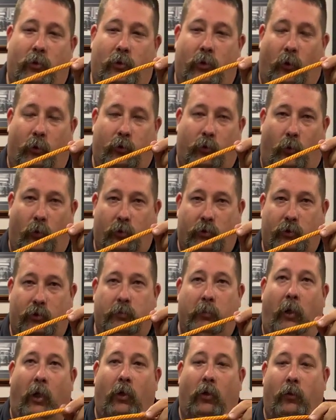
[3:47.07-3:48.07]
Go towards the
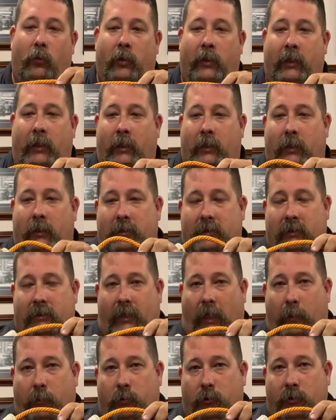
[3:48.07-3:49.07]
smaller end as it
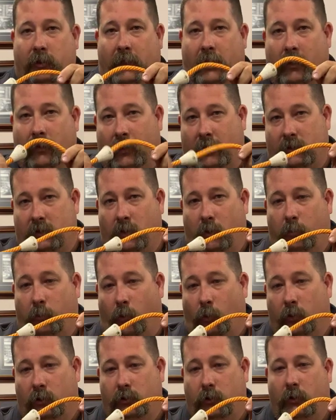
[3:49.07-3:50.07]
tapers down, that's going to
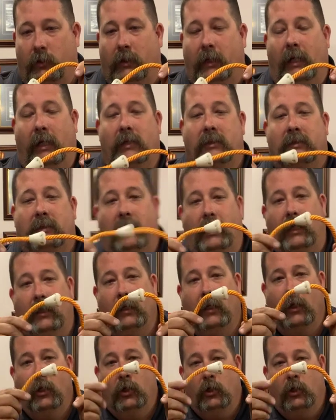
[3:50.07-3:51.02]
point you to the outside.